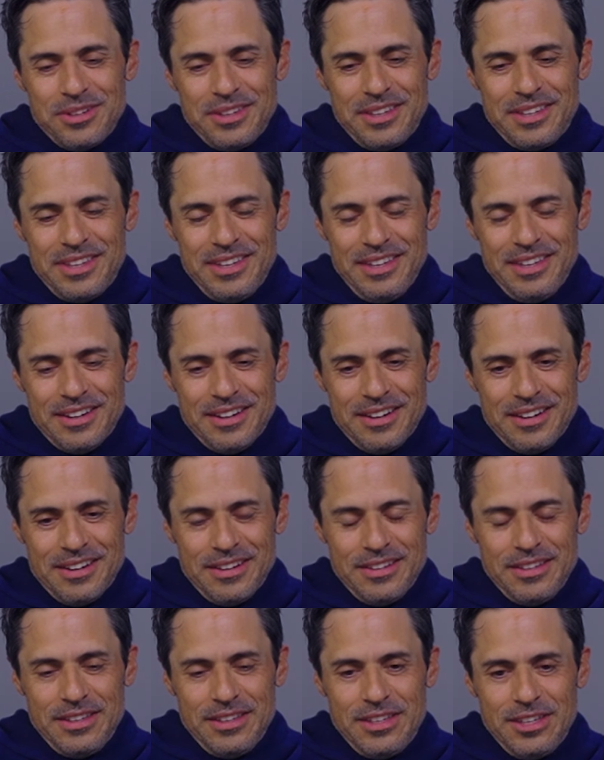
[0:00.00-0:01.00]
he
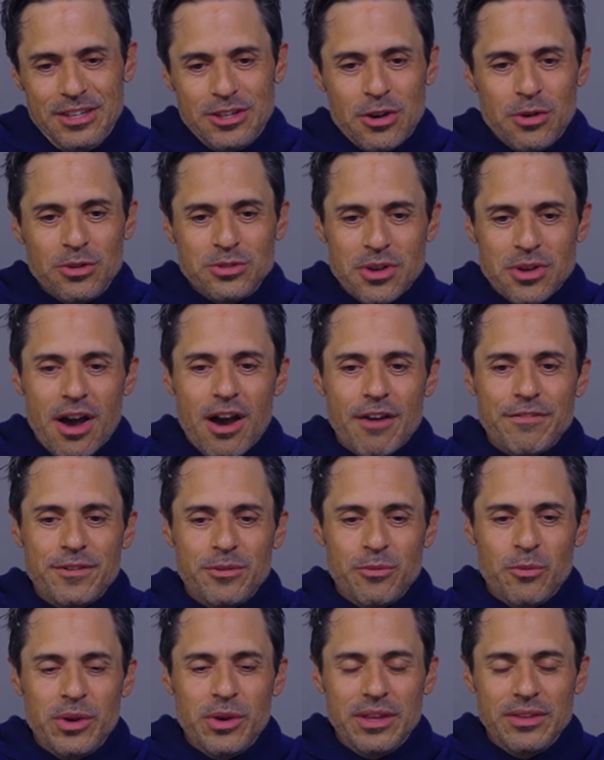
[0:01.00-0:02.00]
goes off
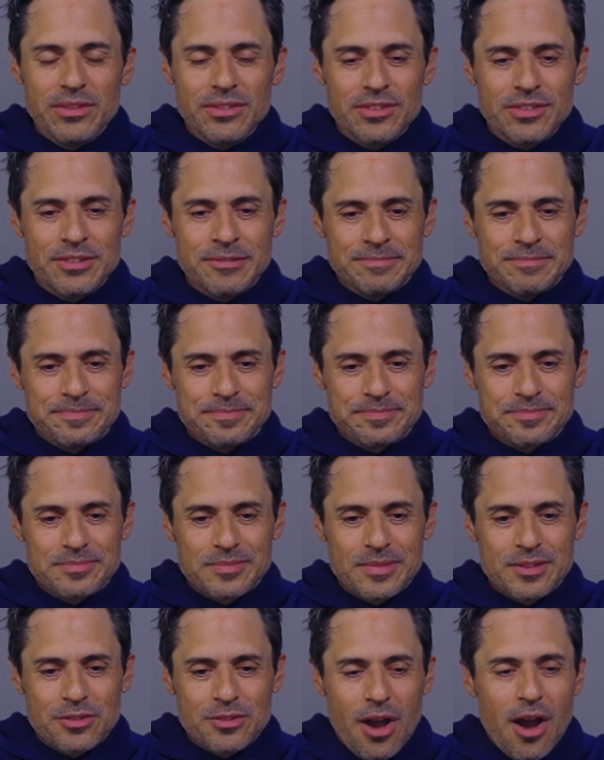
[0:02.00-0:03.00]
and wins
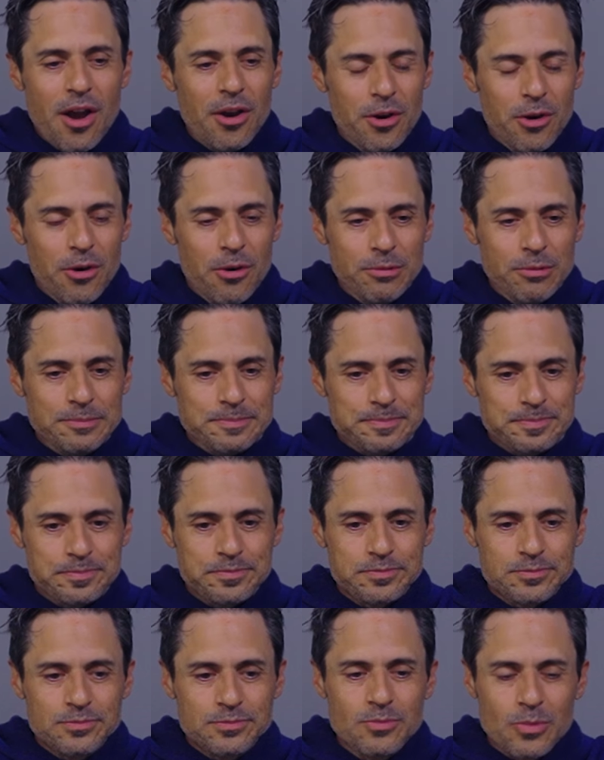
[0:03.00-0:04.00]
Tahoe
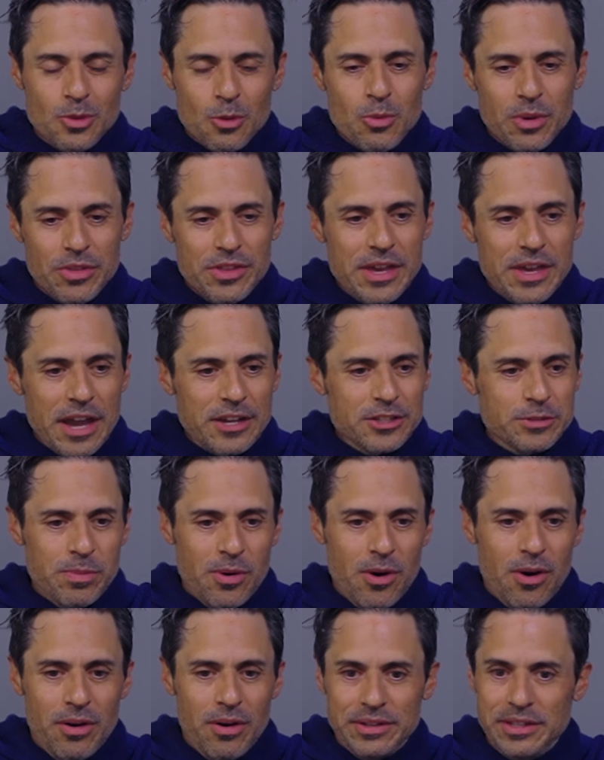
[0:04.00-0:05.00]
with the X
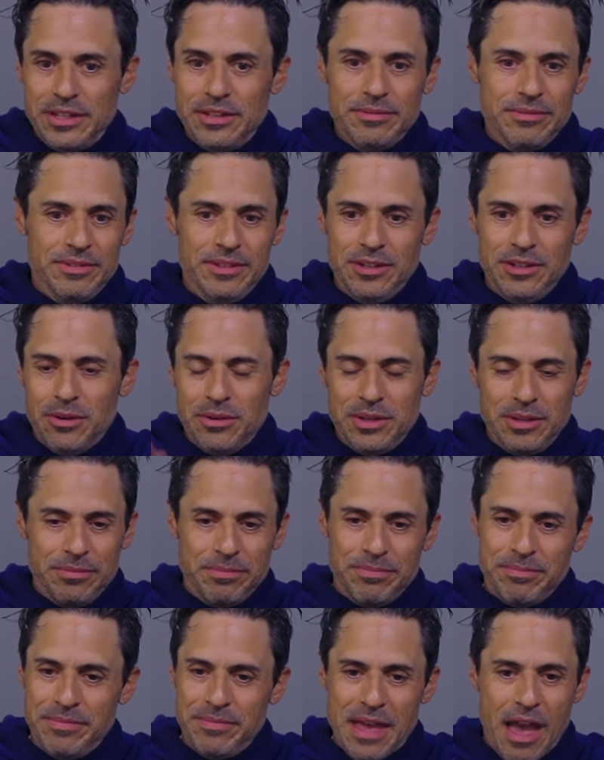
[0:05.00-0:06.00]
ball, and he
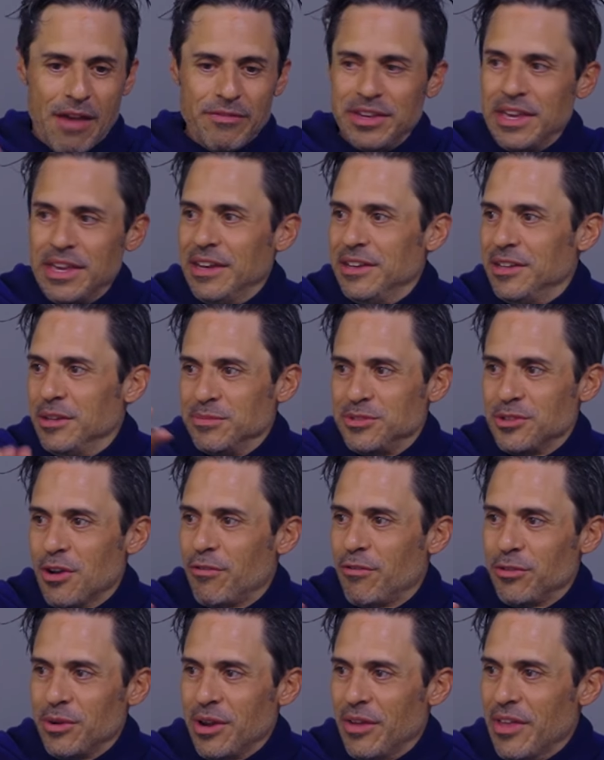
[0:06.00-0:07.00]
navigated himself
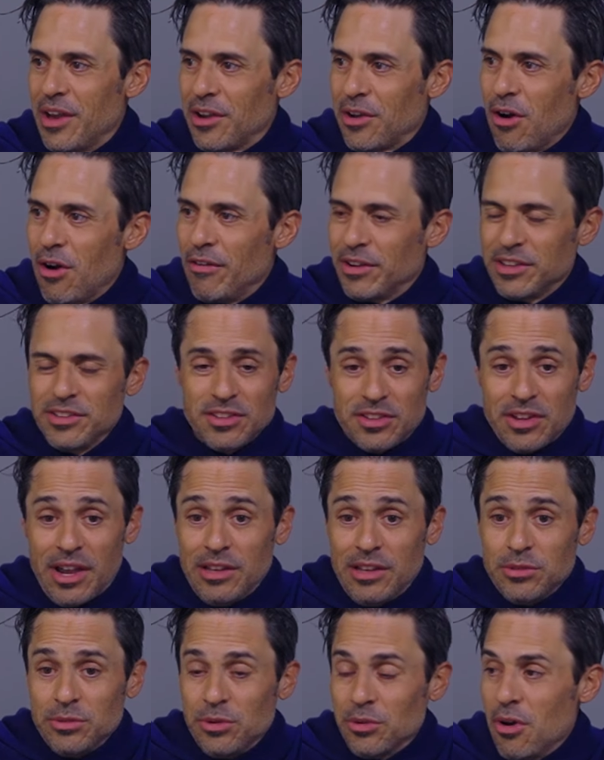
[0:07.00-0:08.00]
around that golf because it's a
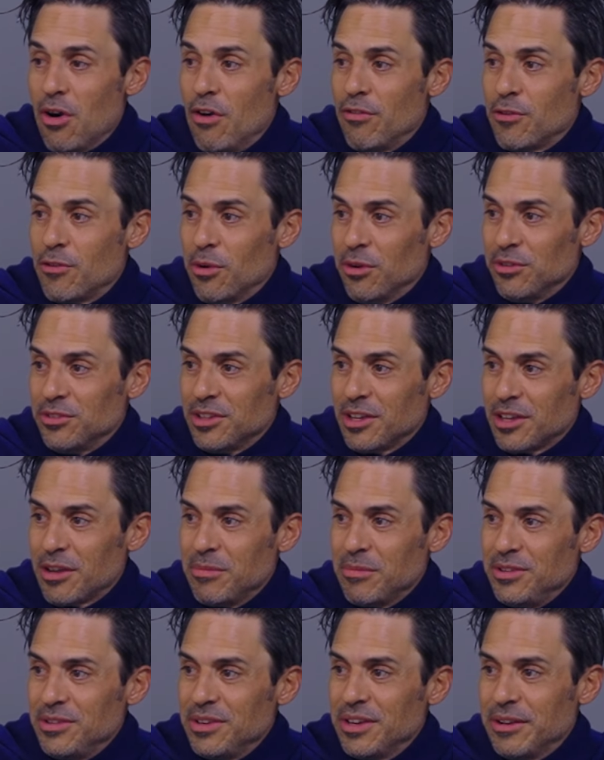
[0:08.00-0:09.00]
tight little golf course. Like, I
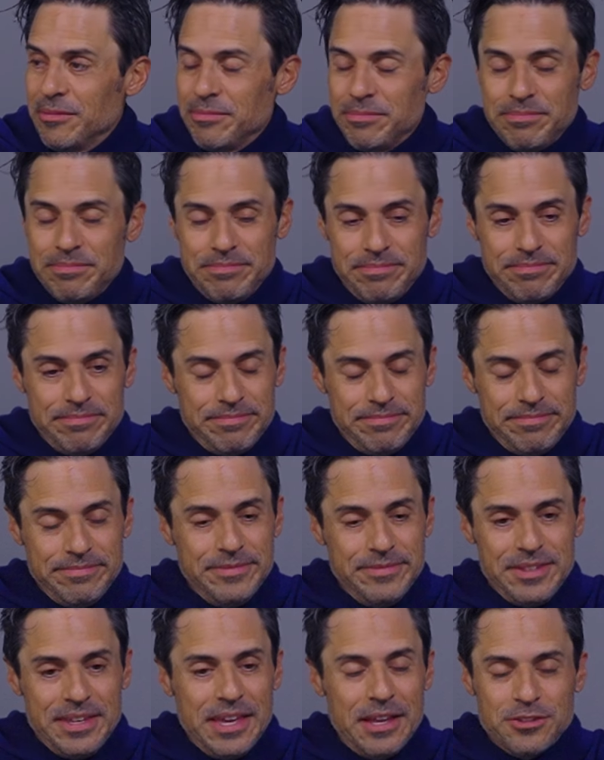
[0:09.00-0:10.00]
mean,
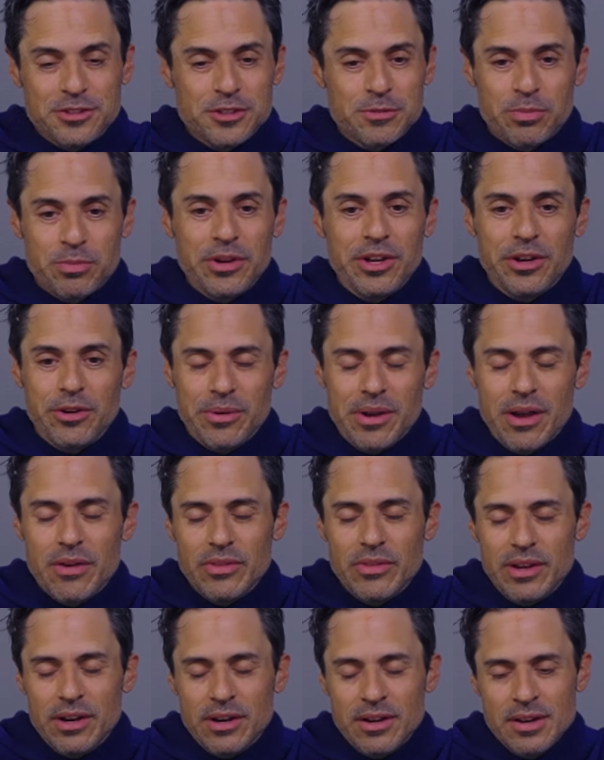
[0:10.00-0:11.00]
you can't spray it around
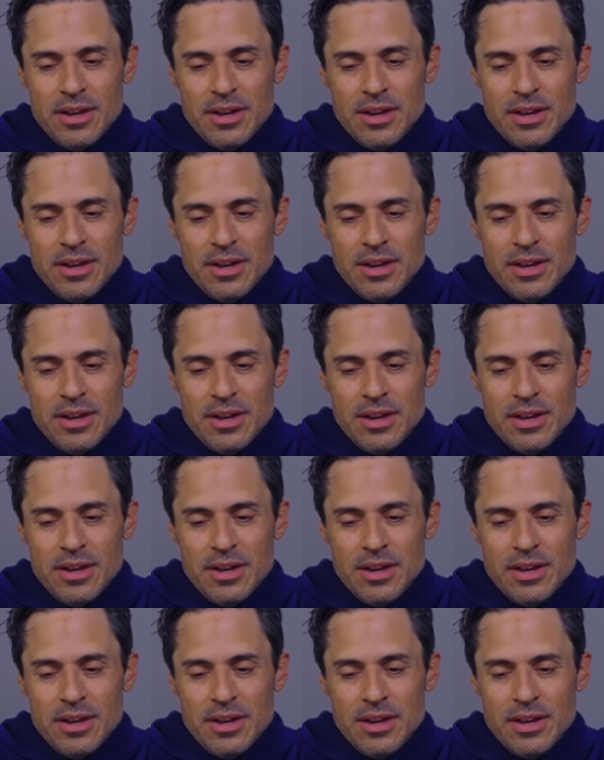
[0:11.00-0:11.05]
there